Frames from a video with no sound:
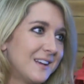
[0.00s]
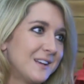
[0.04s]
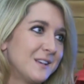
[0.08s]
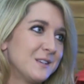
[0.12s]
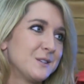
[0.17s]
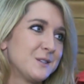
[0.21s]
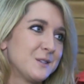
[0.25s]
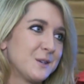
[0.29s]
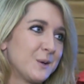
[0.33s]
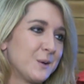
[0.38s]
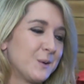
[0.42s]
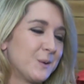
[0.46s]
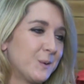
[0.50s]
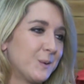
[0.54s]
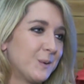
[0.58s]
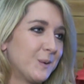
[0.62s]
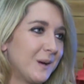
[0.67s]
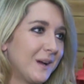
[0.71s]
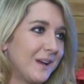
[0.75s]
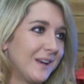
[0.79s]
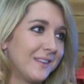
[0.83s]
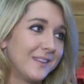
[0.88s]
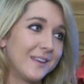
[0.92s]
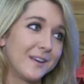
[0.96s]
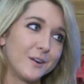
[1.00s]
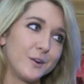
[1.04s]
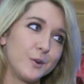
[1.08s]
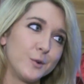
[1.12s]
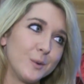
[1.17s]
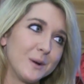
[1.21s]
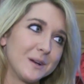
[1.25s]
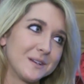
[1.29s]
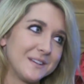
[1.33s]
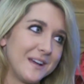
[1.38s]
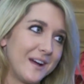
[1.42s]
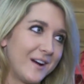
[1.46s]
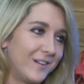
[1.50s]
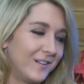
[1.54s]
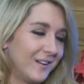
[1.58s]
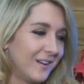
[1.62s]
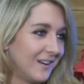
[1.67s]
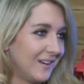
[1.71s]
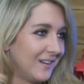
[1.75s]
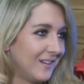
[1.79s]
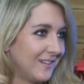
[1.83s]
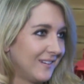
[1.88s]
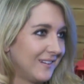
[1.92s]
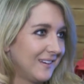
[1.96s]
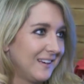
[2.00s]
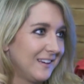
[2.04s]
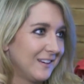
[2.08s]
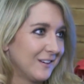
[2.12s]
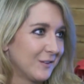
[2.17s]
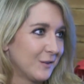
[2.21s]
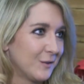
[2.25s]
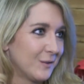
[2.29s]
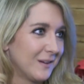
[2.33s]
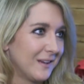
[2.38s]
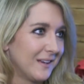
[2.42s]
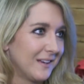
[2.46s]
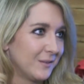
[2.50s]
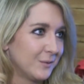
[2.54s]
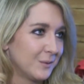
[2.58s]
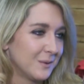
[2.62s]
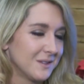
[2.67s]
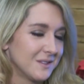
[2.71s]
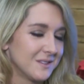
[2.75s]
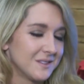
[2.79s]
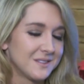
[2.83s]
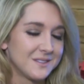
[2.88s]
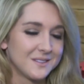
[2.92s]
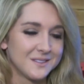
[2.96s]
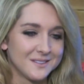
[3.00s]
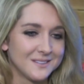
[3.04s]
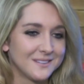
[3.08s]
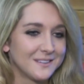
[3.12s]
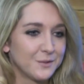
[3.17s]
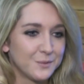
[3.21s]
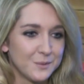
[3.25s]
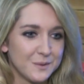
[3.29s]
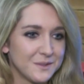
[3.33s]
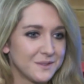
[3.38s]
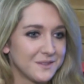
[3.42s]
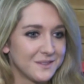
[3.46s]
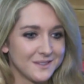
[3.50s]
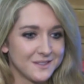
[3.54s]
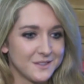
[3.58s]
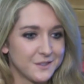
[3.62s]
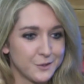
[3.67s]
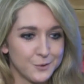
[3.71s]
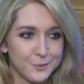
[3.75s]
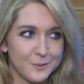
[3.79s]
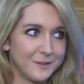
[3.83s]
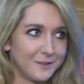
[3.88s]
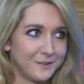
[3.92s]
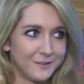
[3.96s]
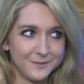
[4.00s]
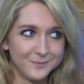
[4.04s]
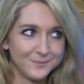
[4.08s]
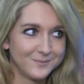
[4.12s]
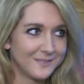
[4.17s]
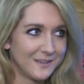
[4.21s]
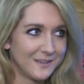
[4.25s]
So that all worked out, and it was surreal.